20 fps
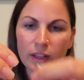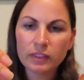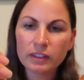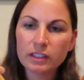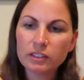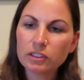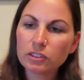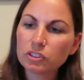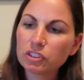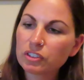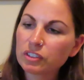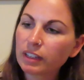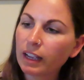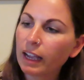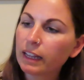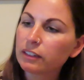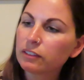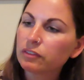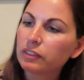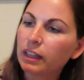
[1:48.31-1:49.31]
And these are just
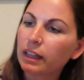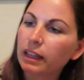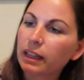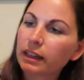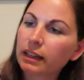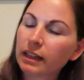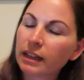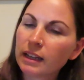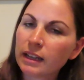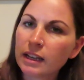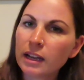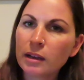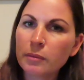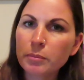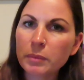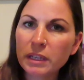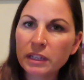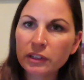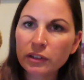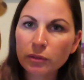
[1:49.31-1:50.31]
kind of a
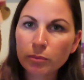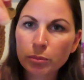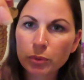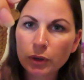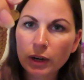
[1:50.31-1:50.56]
medium